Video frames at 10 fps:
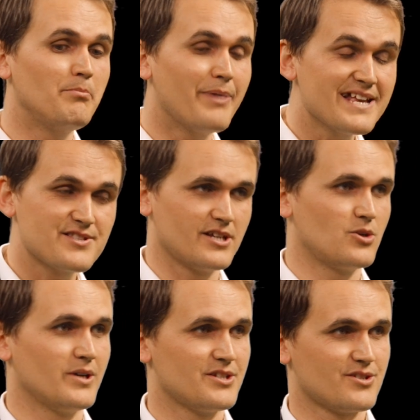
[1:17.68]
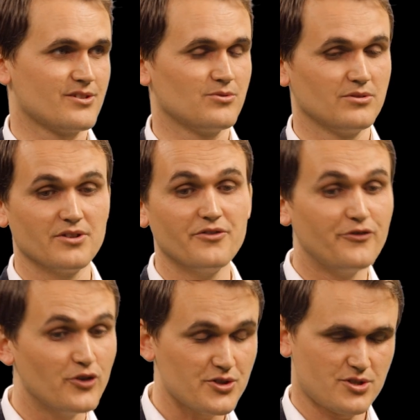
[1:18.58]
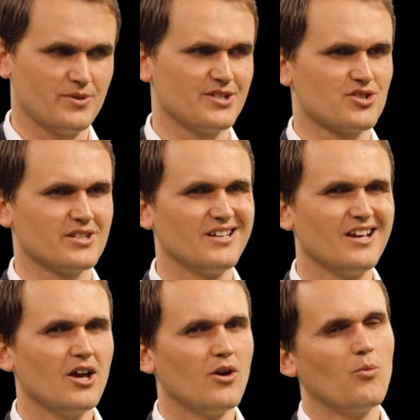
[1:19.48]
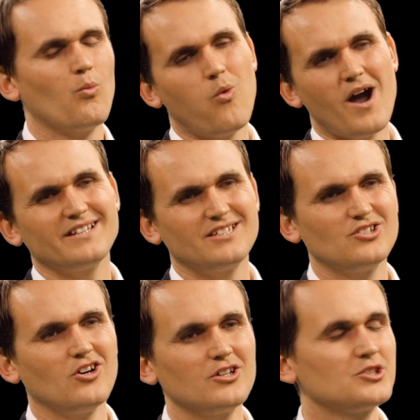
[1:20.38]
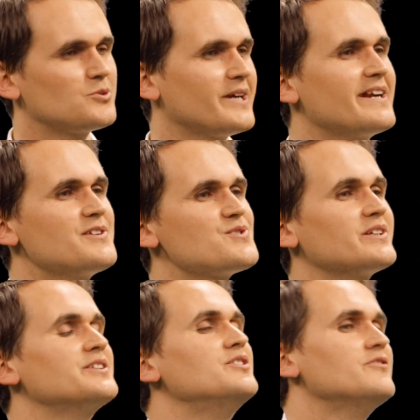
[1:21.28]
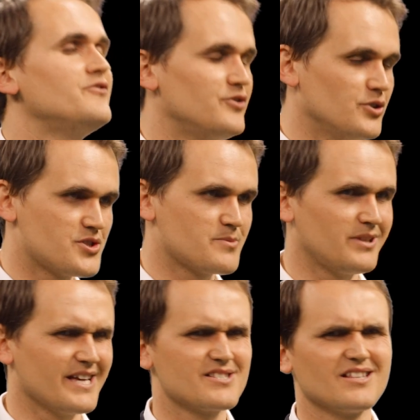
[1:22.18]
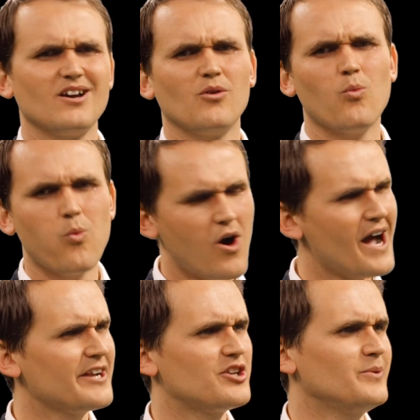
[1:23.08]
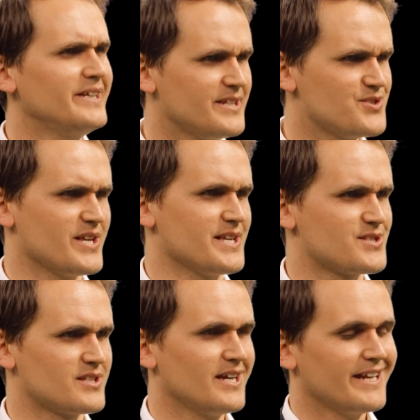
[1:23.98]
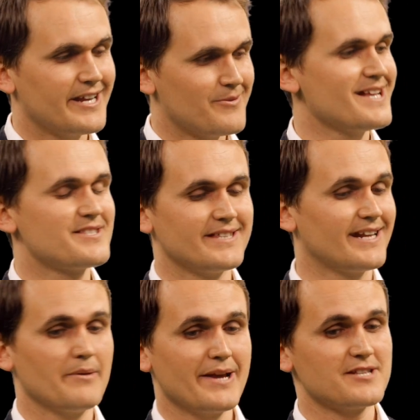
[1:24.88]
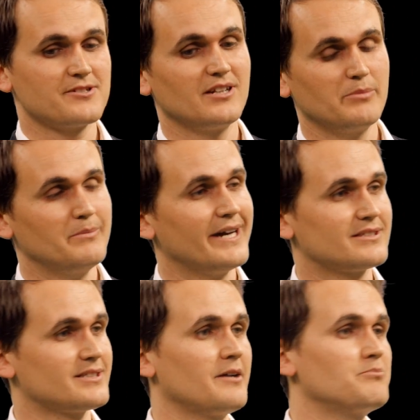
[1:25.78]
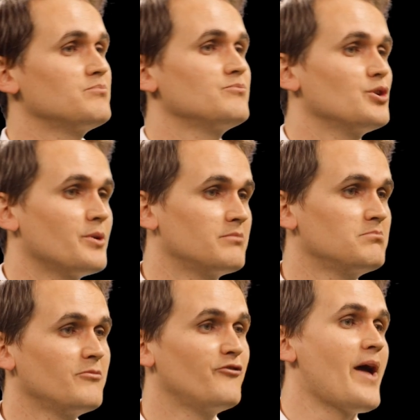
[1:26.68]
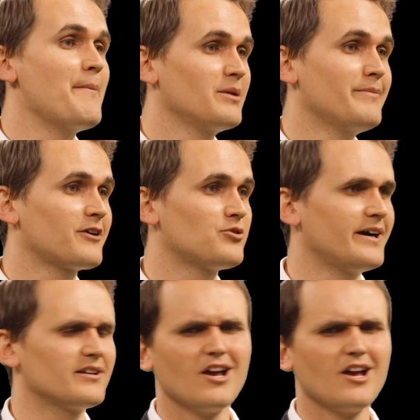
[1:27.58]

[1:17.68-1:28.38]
basic question, or the first question: why did God create us in the first place? Why do we exist? Now, to answer that, let me ask you a little bit about your own family background.